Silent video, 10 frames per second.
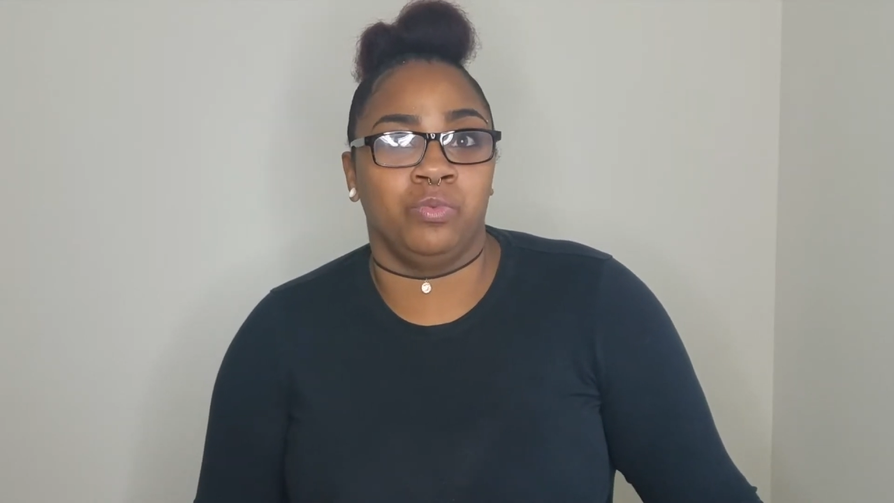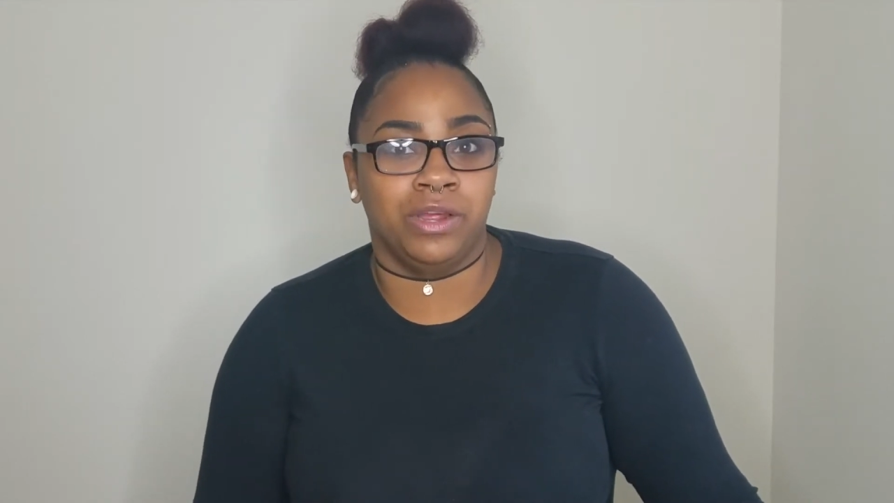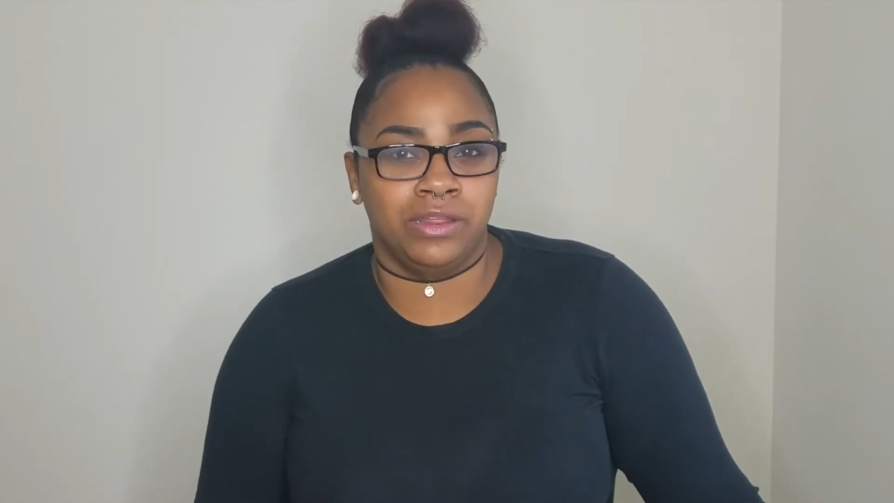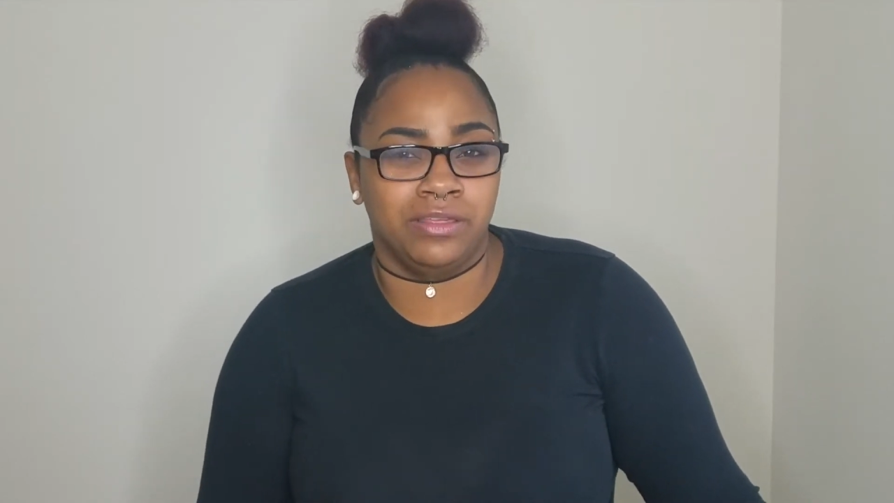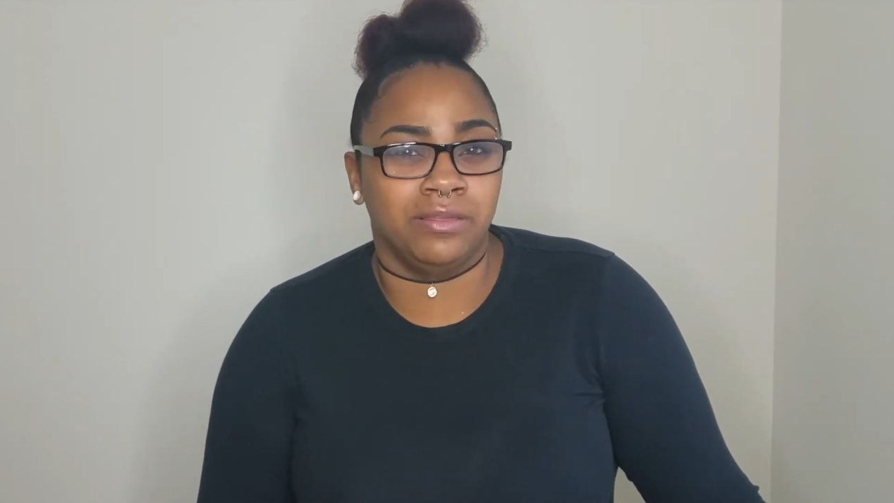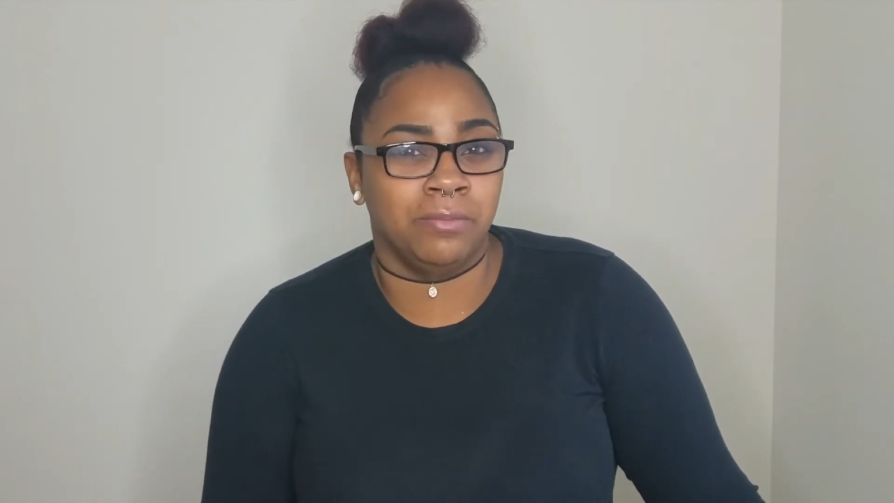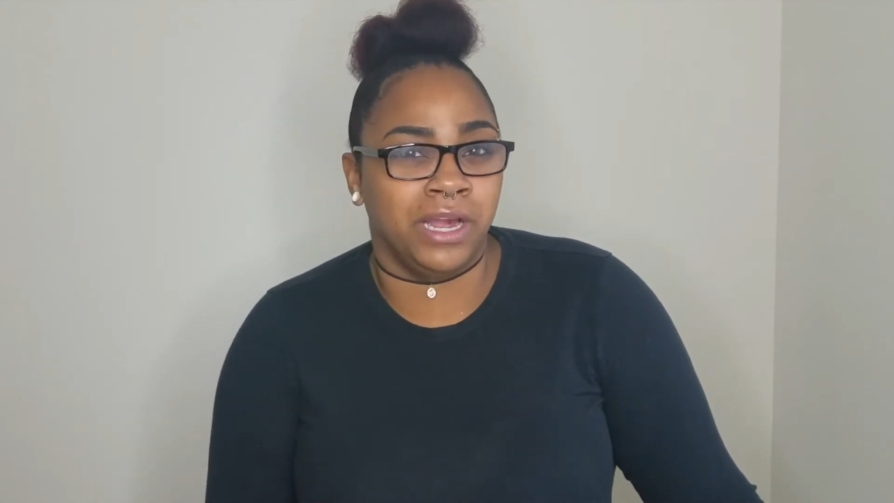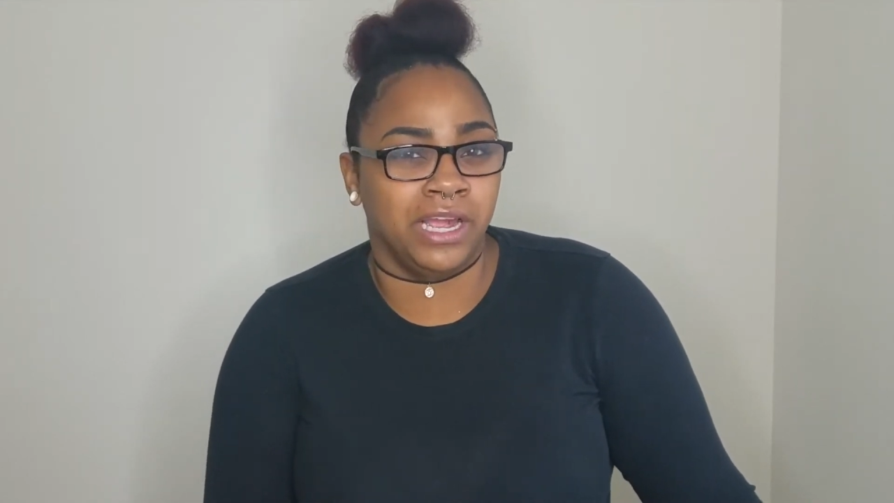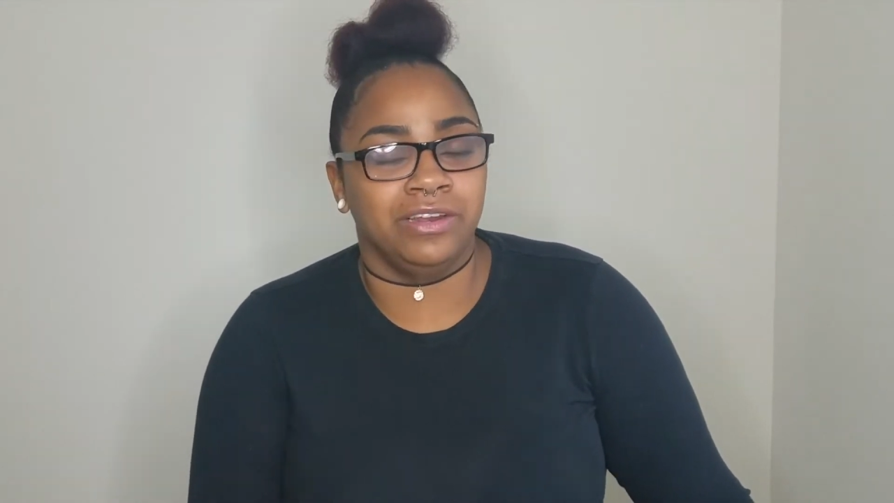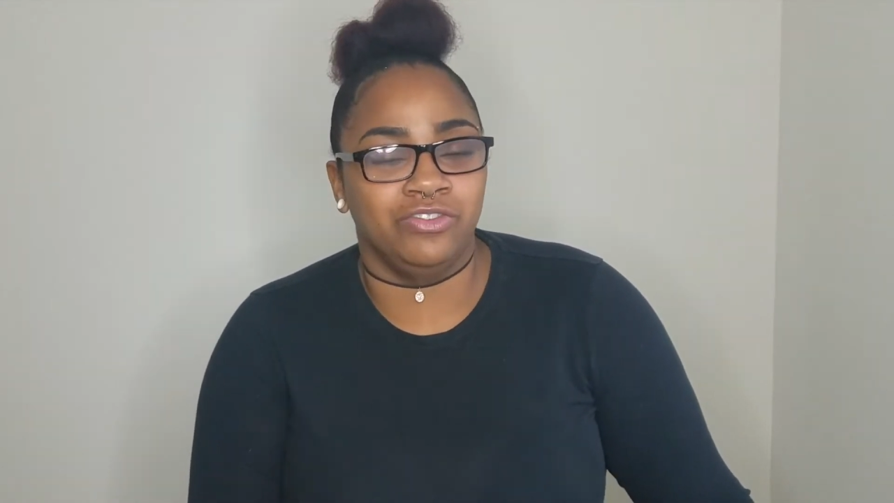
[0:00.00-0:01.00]
with
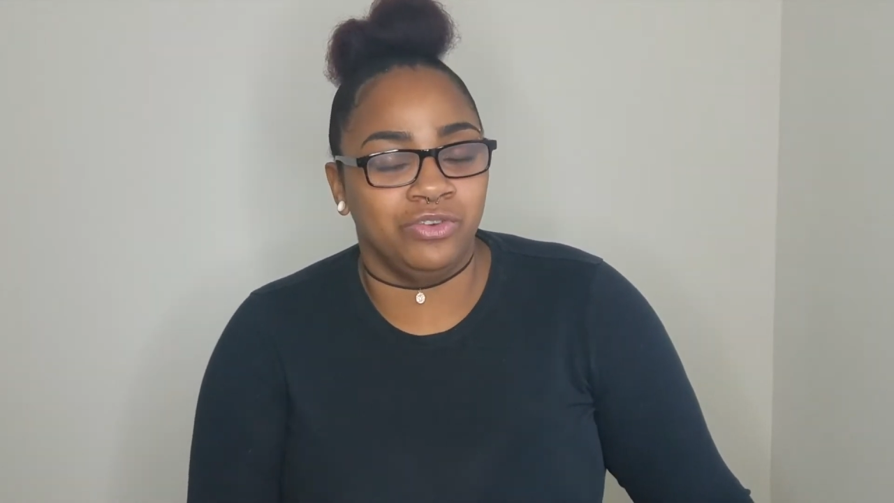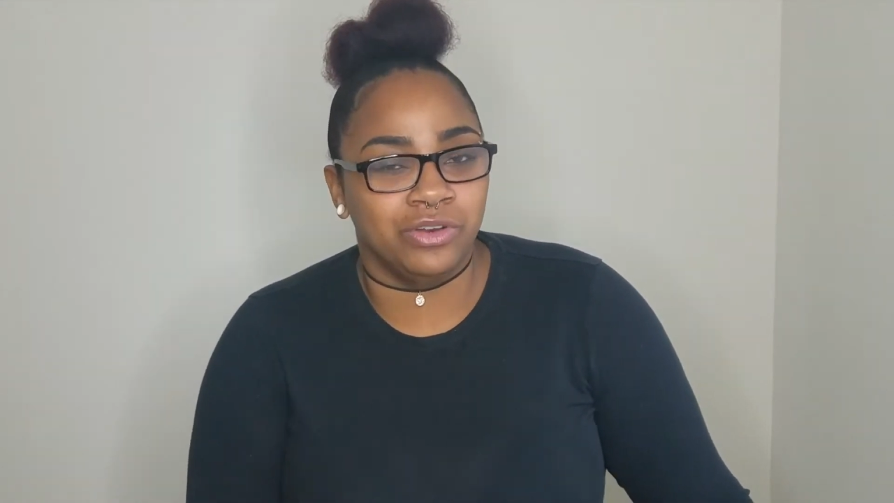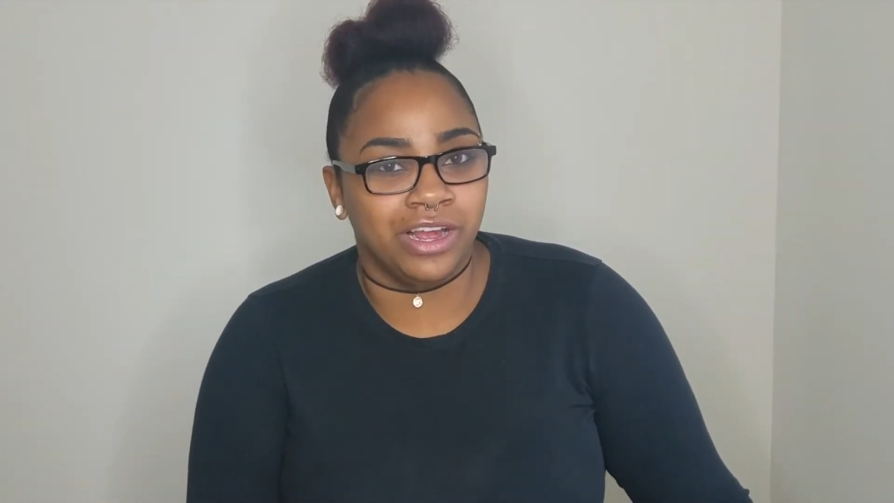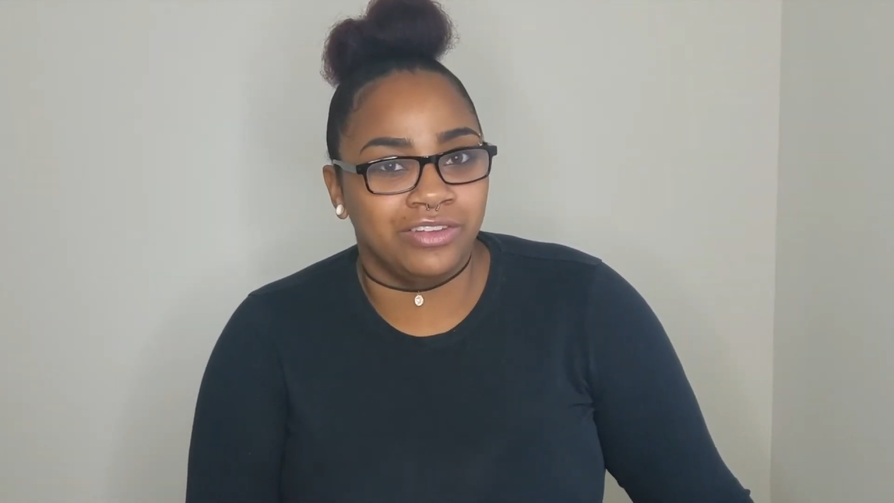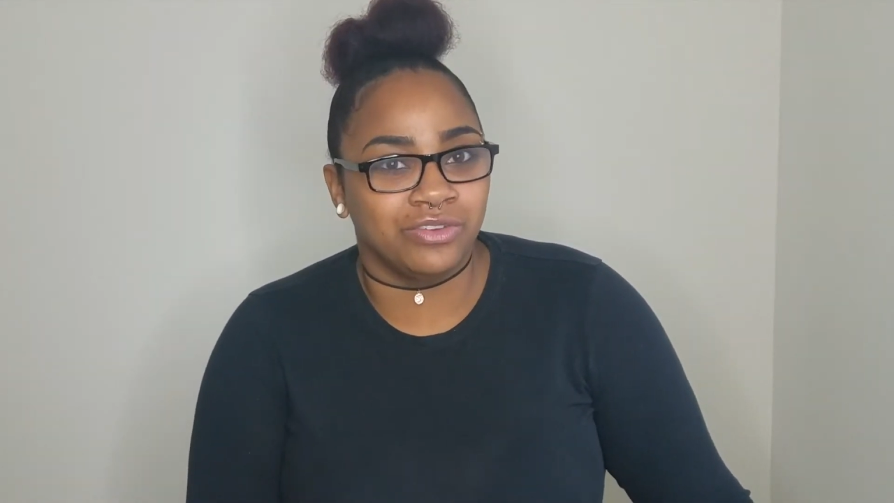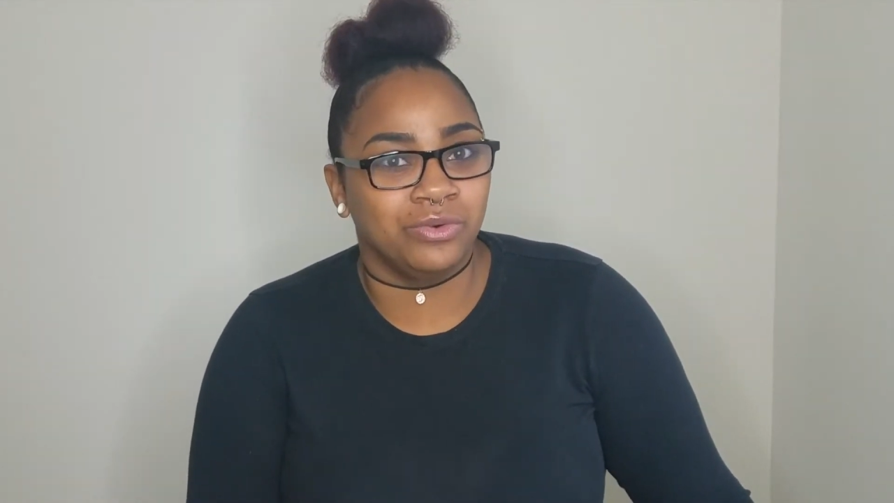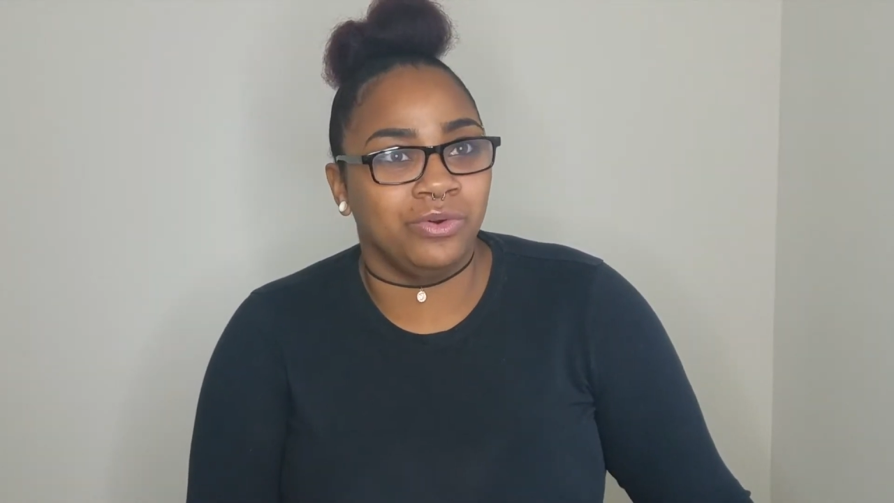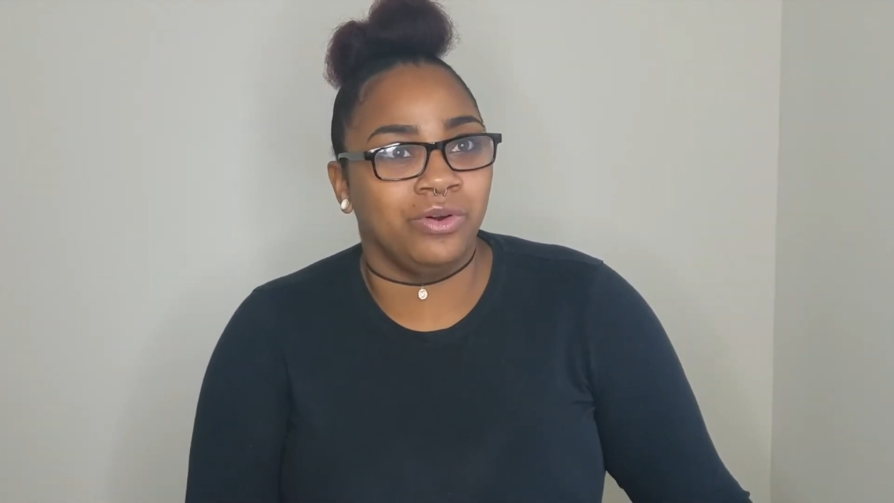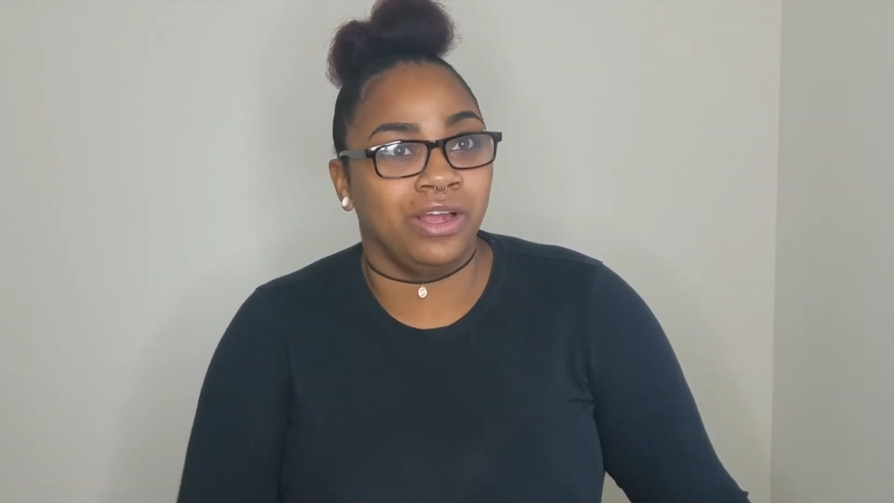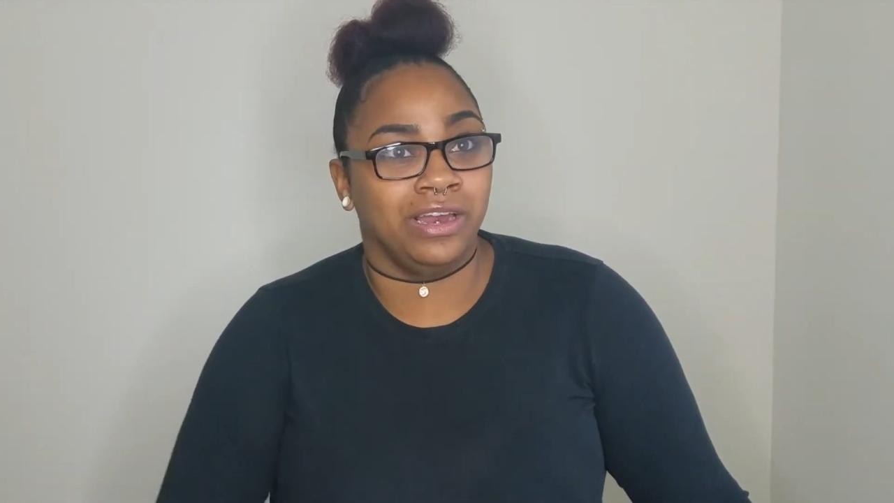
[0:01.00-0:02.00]
my junior high school